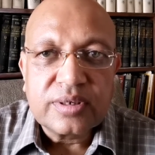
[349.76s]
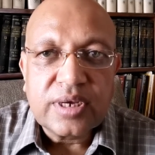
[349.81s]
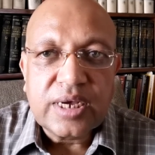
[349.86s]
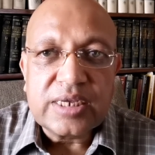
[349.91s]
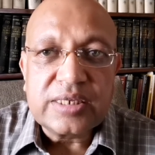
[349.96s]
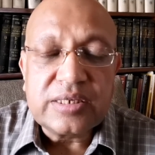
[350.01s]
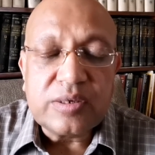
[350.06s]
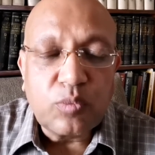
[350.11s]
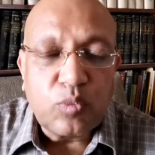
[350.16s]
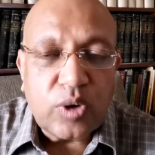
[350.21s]

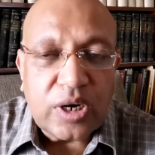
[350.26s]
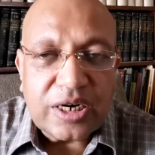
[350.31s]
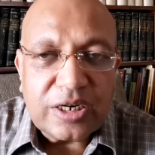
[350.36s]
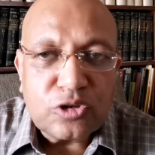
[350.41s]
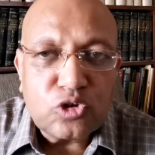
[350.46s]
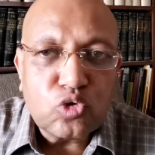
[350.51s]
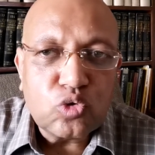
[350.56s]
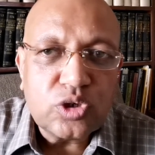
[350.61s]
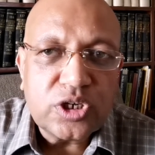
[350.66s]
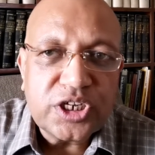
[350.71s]
as the
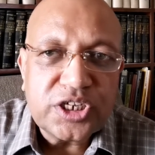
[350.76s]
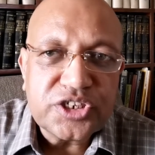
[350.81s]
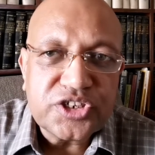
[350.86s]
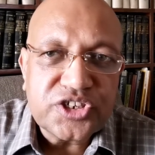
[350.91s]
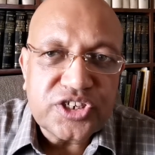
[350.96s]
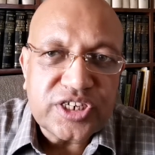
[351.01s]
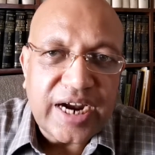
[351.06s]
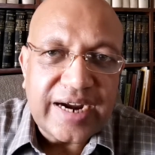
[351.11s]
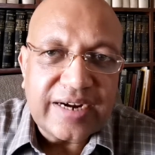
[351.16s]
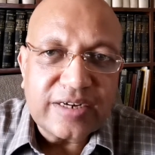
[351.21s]
world today
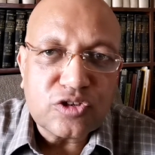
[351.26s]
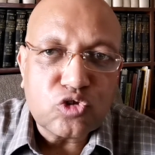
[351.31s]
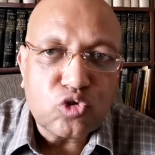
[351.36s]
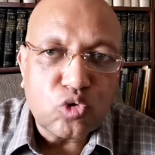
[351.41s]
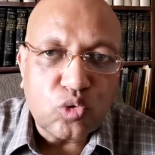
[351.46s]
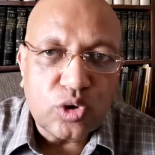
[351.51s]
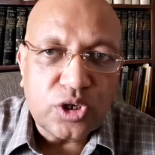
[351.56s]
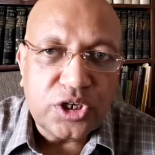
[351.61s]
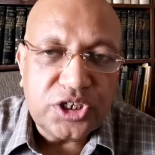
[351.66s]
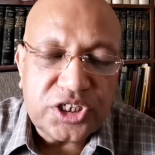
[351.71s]
stands
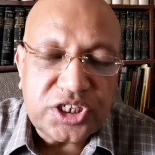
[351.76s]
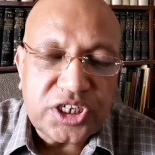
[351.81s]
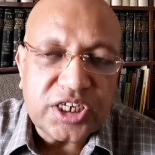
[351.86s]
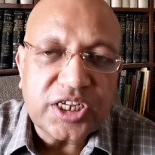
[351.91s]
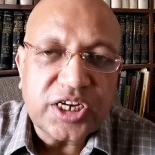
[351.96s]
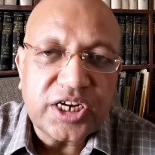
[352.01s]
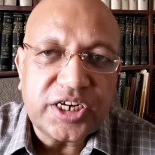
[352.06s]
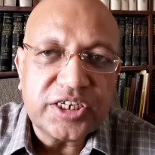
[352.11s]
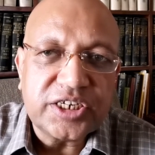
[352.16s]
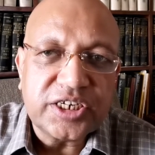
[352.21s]
so
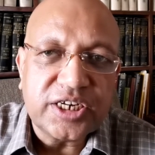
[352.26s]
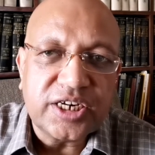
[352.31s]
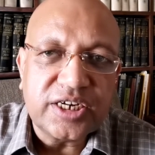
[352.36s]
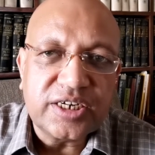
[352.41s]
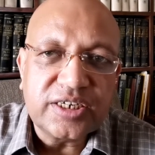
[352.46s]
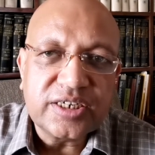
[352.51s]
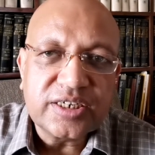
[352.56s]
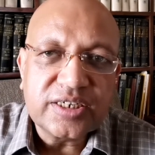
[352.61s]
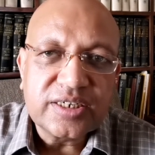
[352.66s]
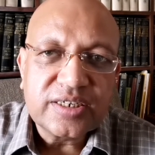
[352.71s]
integrated